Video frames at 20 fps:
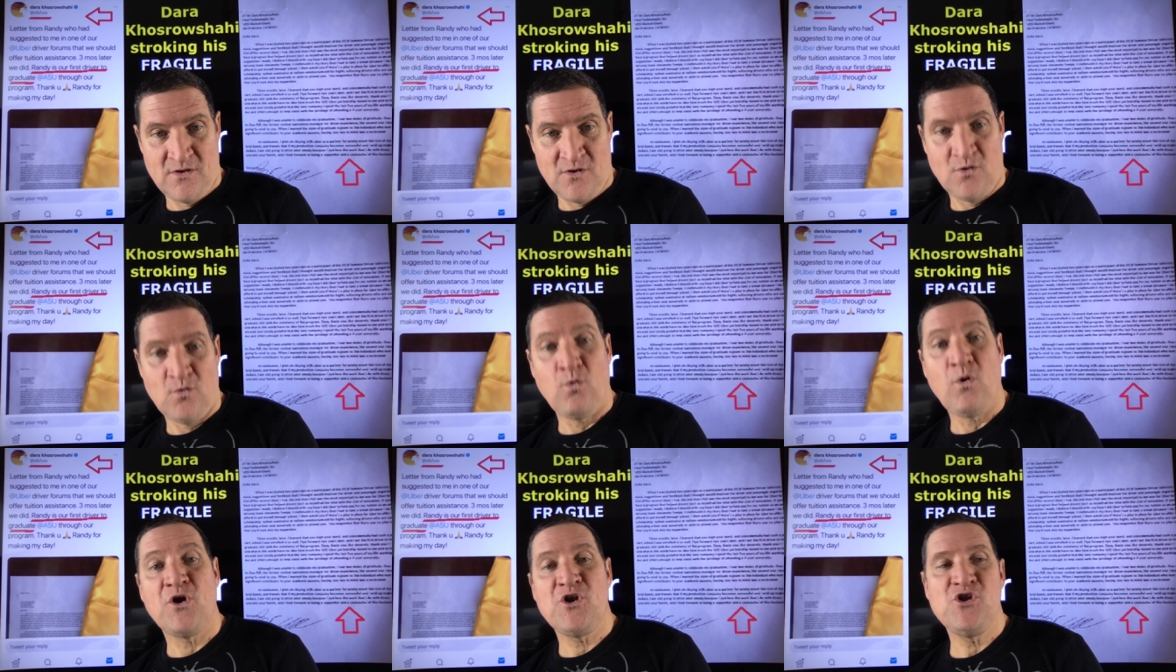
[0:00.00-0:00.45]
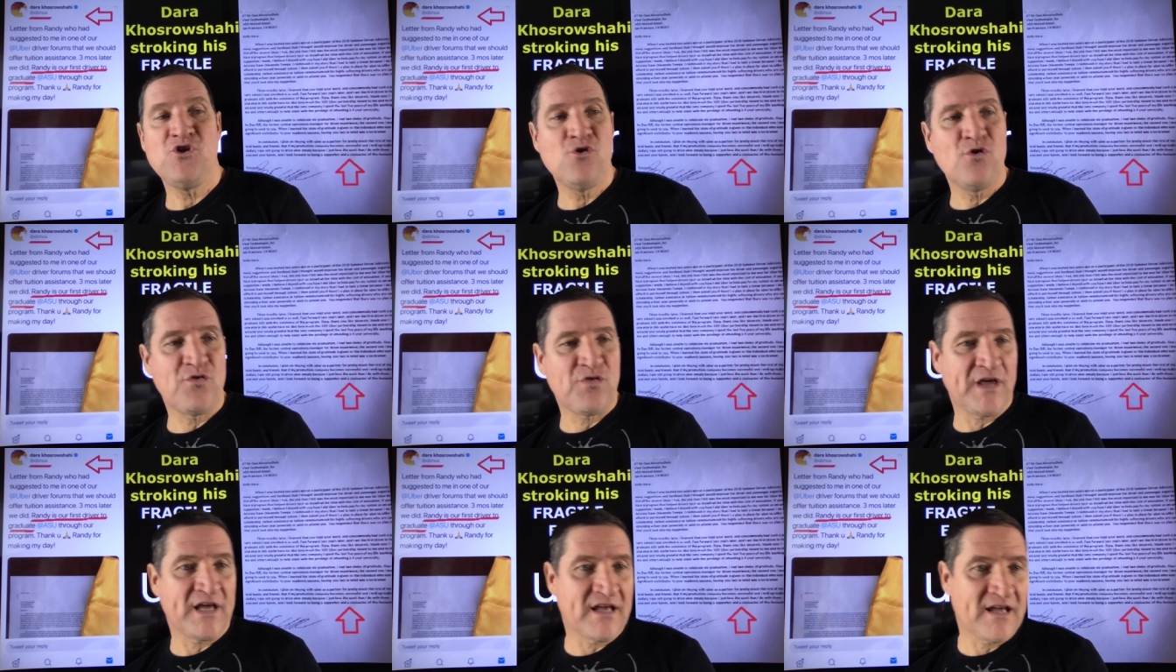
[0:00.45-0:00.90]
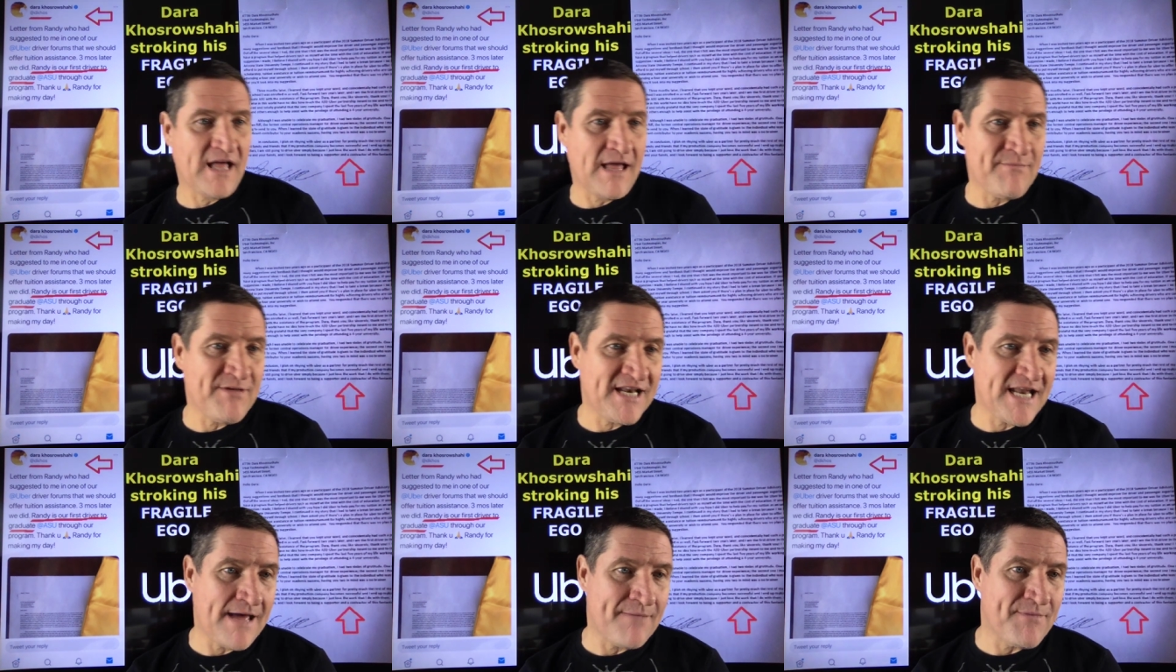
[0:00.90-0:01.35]
What do you think? I
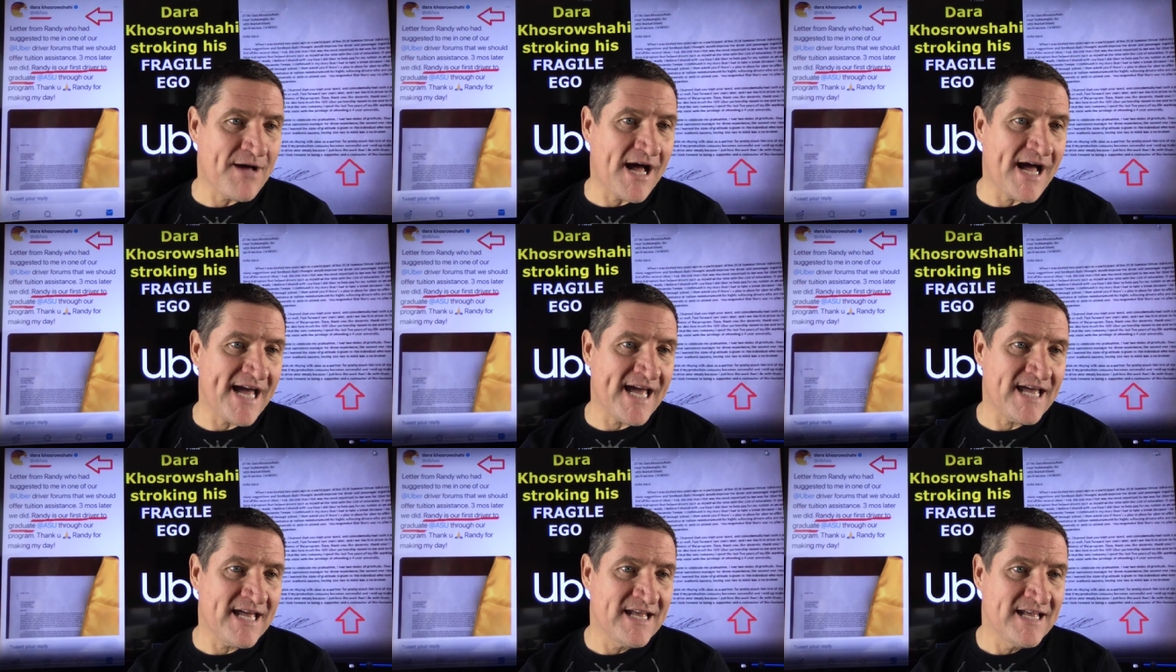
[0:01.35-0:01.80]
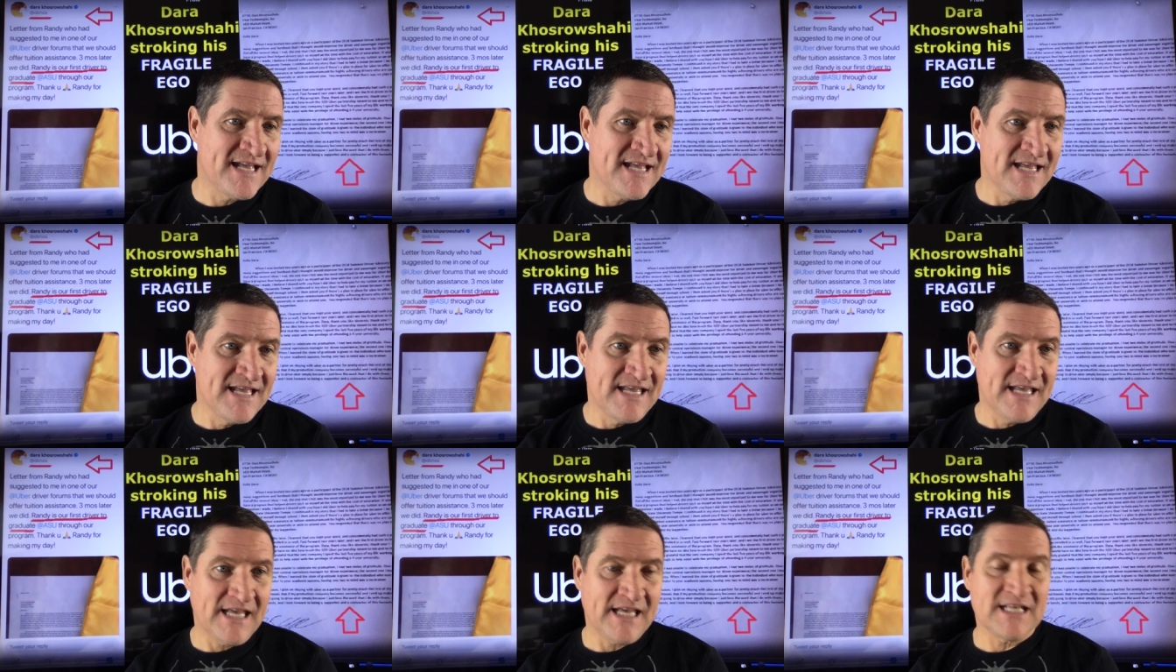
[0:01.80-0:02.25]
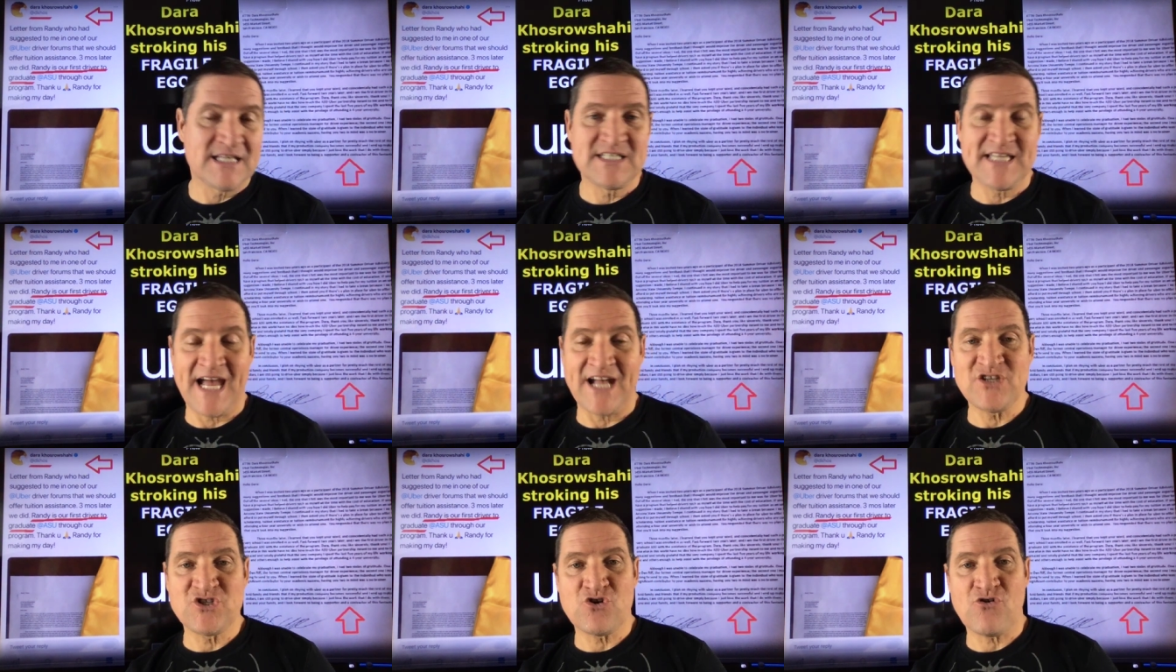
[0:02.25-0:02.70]
mean, am I
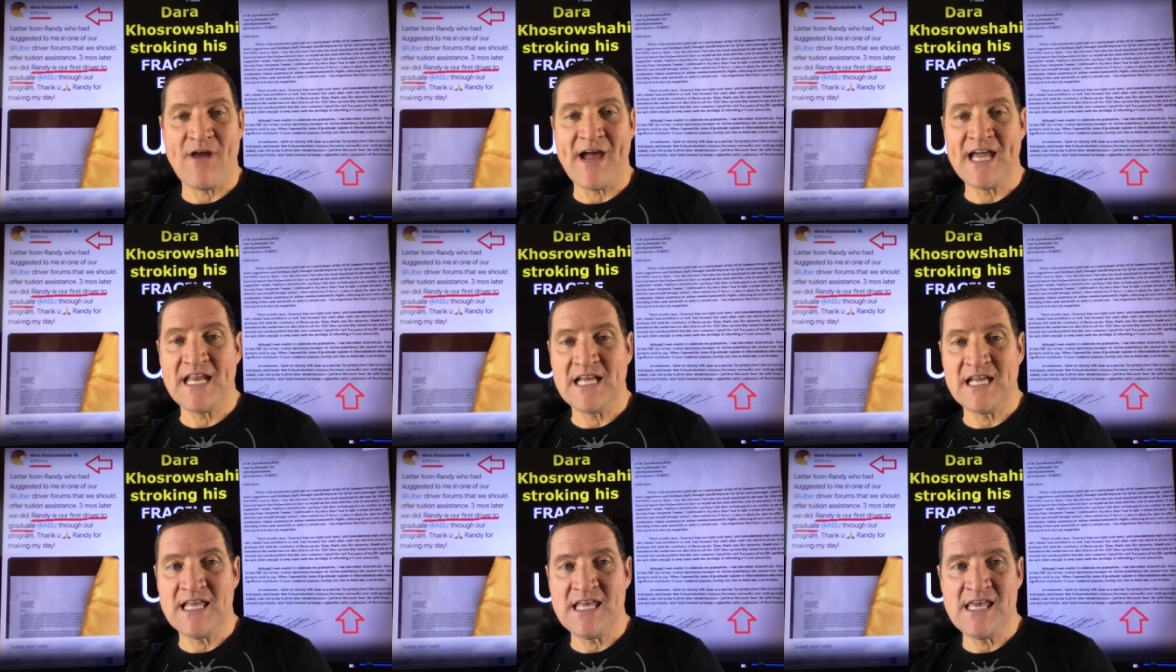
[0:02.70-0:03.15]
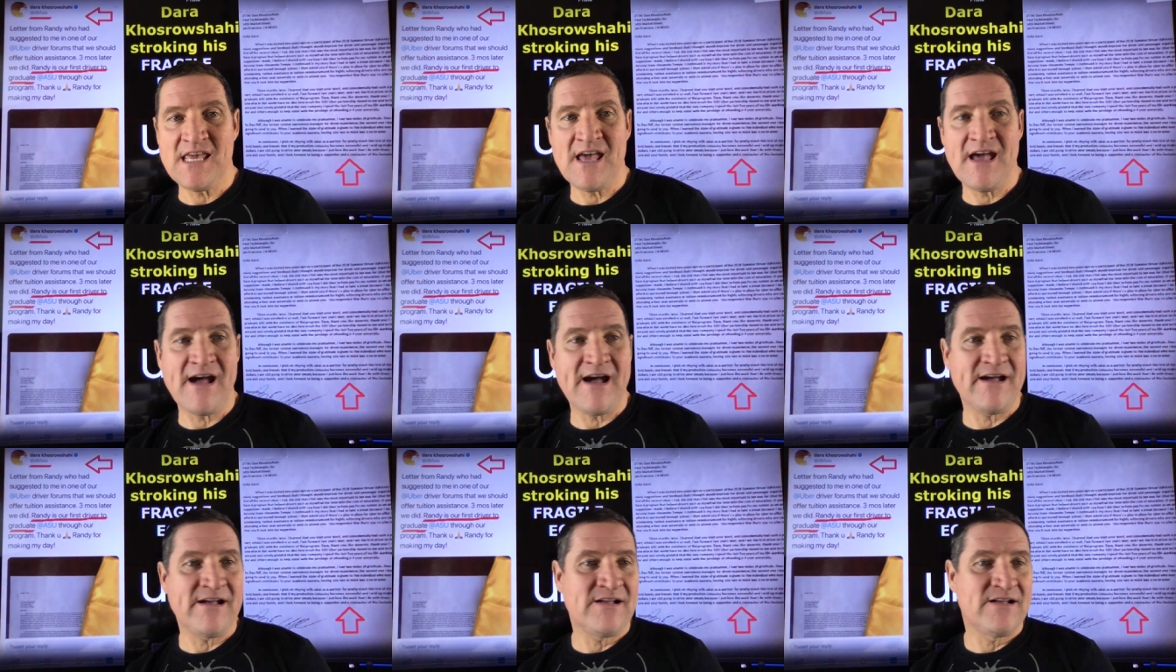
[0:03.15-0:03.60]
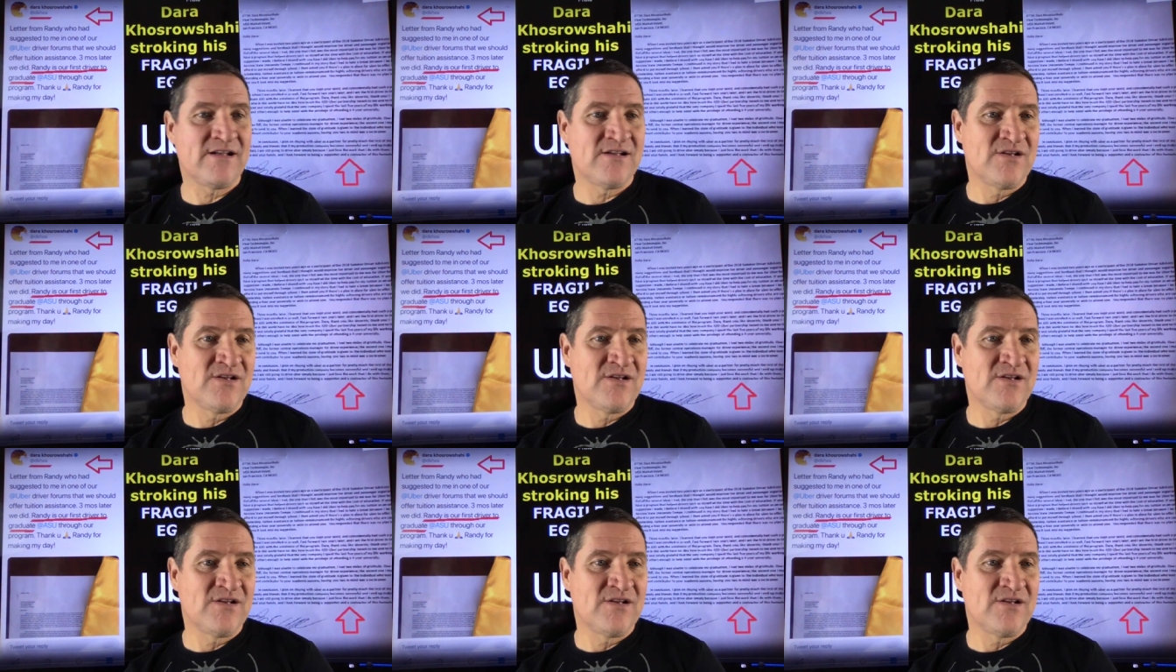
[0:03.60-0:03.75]
exaggerating here?